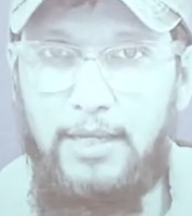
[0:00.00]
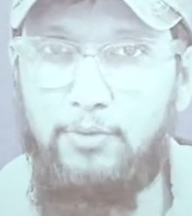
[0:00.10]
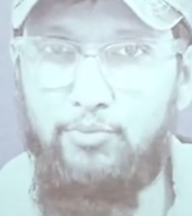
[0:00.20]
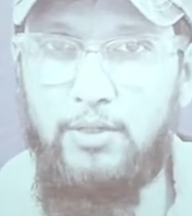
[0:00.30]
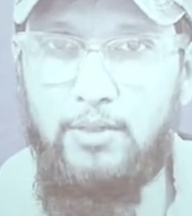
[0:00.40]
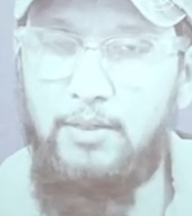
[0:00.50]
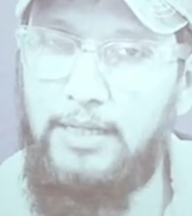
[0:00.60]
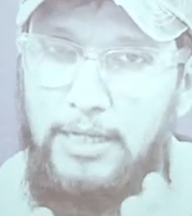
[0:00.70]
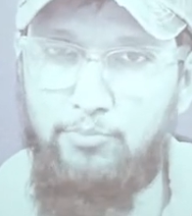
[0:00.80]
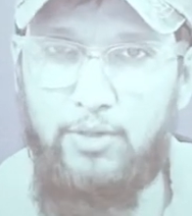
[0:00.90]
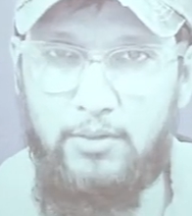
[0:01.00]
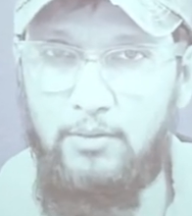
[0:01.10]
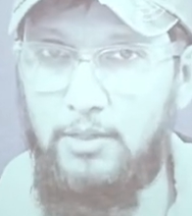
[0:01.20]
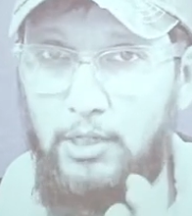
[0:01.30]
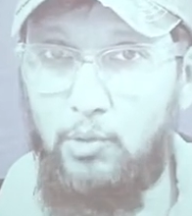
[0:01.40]
In
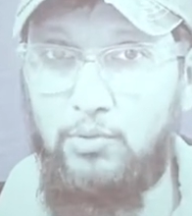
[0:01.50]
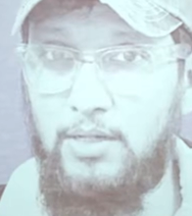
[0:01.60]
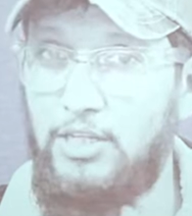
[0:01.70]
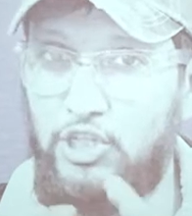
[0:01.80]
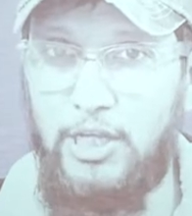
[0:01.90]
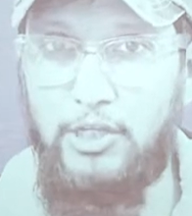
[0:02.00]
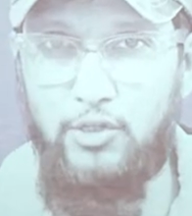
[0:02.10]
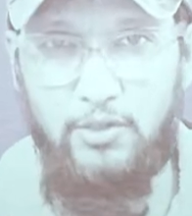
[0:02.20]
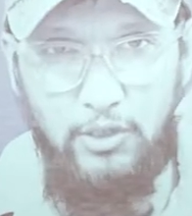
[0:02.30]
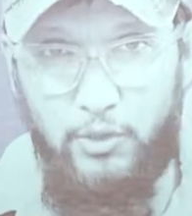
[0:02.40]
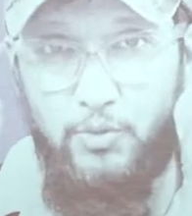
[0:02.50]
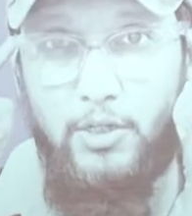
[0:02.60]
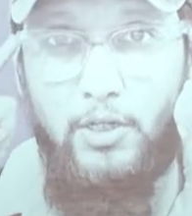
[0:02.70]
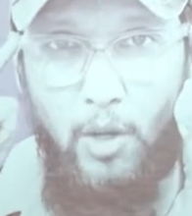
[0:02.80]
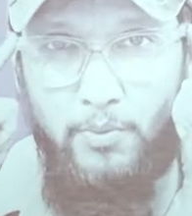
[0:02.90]
Britain, don't change it. Use
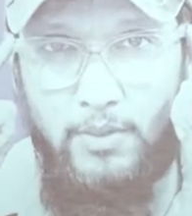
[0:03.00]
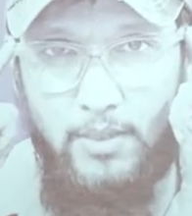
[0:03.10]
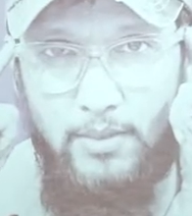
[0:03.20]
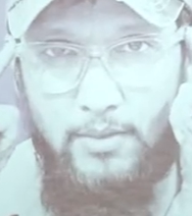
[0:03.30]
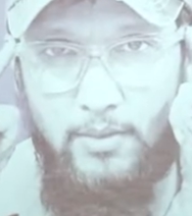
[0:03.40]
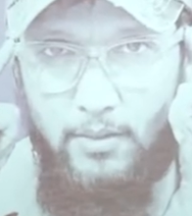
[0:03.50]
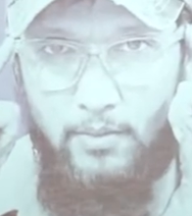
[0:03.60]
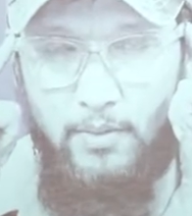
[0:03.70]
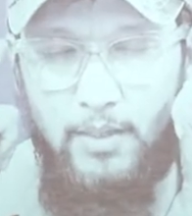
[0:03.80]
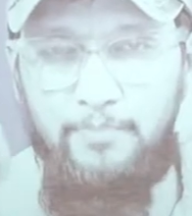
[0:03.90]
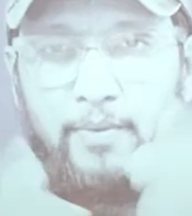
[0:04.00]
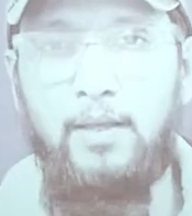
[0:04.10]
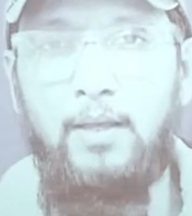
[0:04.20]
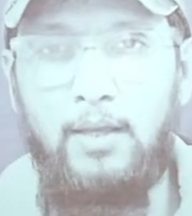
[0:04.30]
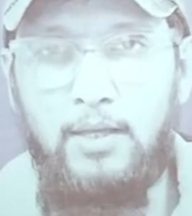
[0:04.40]
your common sense. Alright,
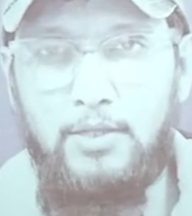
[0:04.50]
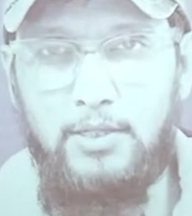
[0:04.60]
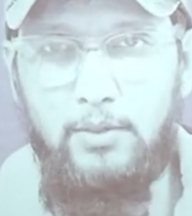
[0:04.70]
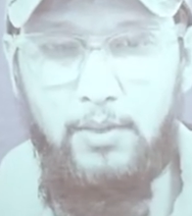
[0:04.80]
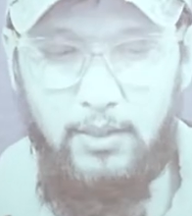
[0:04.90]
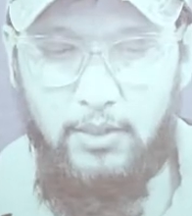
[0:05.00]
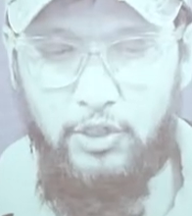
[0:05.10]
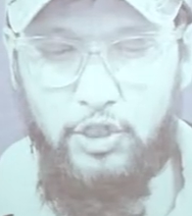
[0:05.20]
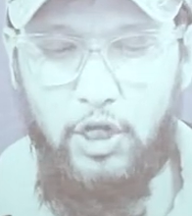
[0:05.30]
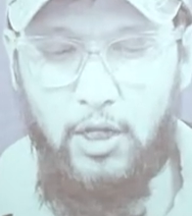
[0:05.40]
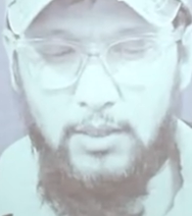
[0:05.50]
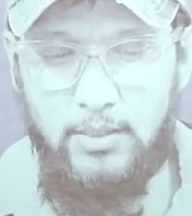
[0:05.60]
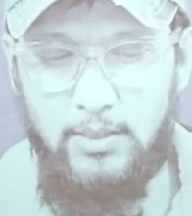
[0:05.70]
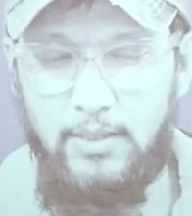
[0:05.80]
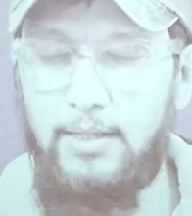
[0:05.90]
so the
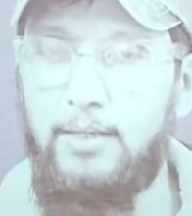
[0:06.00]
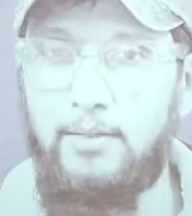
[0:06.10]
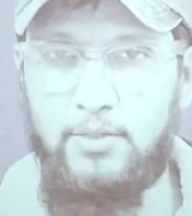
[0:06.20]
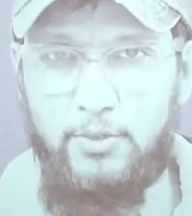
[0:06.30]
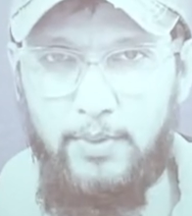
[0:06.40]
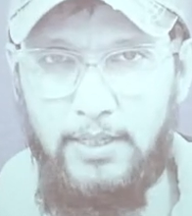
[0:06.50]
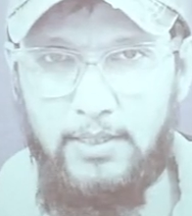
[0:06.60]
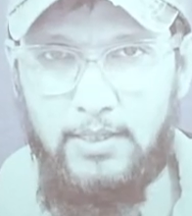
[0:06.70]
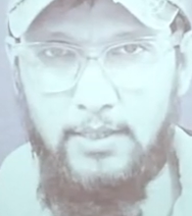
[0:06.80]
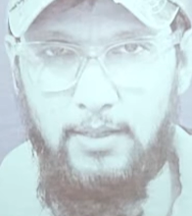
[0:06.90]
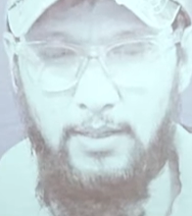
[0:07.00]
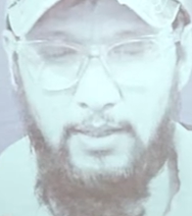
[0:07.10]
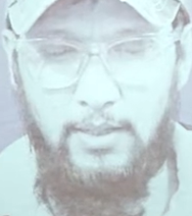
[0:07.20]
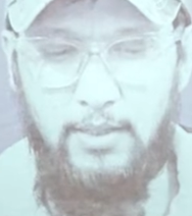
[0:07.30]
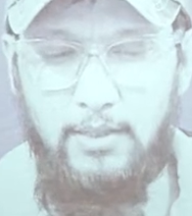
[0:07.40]
chart illustrates
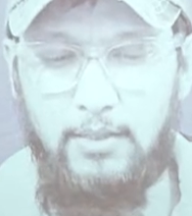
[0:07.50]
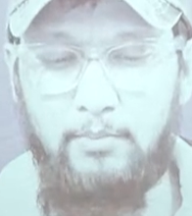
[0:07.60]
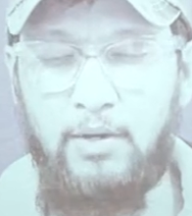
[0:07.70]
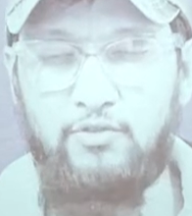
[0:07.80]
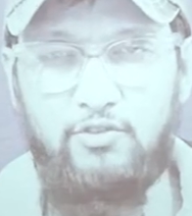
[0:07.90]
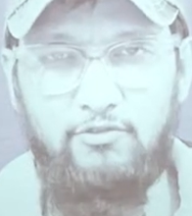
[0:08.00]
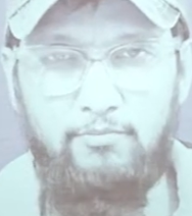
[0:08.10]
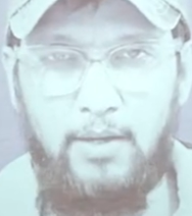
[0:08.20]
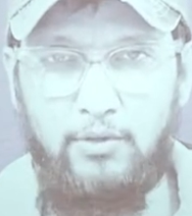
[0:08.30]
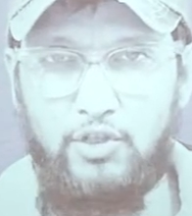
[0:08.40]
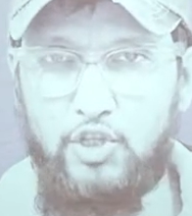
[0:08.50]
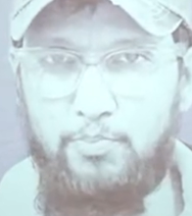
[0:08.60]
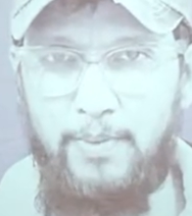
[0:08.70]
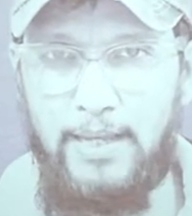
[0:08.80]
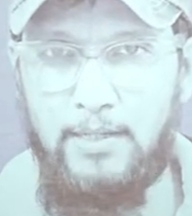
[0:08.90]
the amount of money
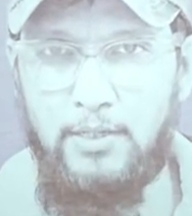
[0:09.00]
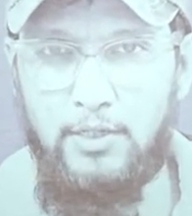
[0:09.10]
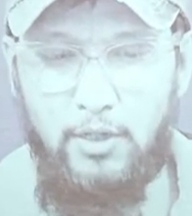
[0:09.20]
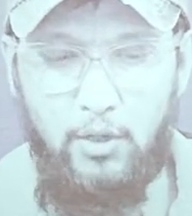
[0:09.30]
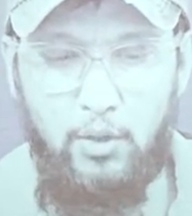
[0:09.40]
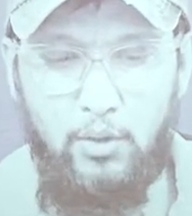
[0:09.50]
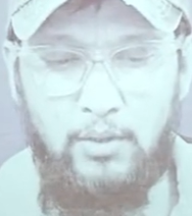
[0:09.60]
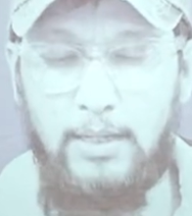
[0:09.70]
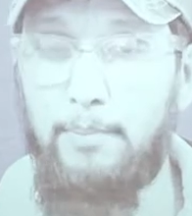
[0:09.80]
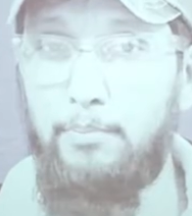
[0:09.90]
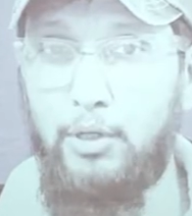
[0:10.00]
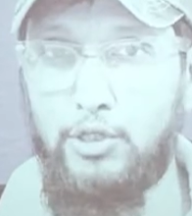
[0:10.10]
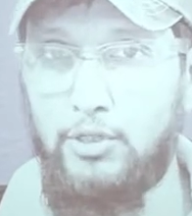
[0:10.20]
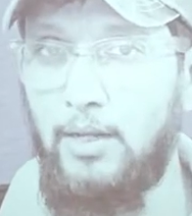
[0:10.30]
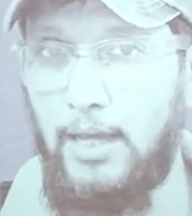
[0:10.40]
spent on
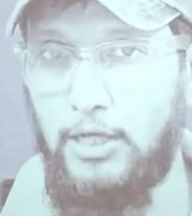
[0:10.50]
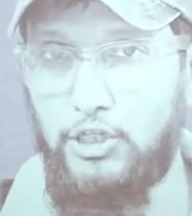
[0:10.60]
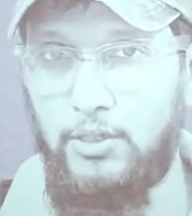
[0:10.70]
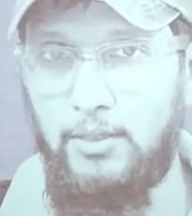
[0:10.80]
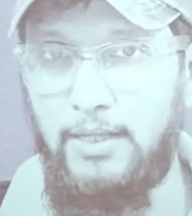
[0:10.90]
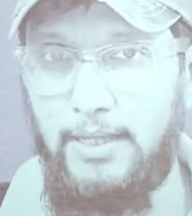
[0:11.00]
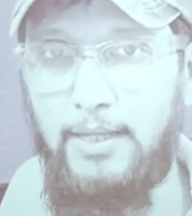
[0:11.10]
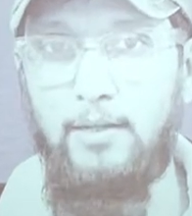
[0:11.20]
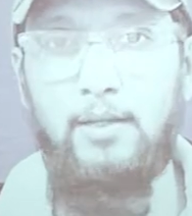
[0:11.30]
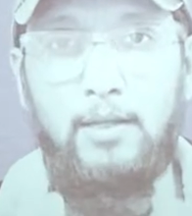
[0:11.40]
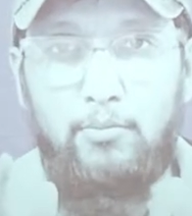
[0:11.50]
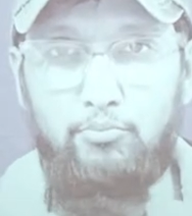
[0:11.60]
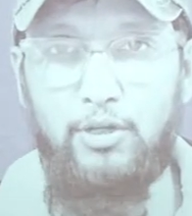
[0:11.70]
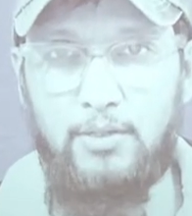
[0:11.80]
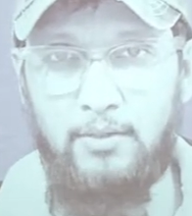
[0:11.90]
personal hygiene in
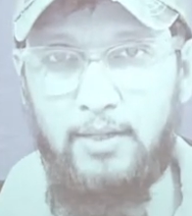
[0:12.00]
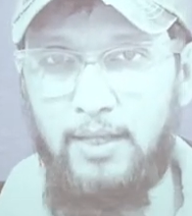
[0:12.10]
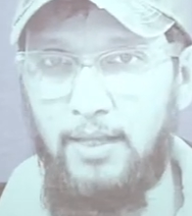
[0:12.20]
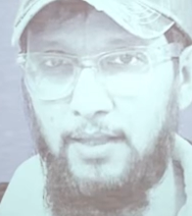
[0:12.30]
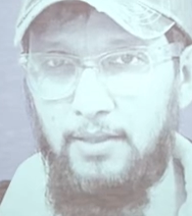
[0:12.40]
Britain.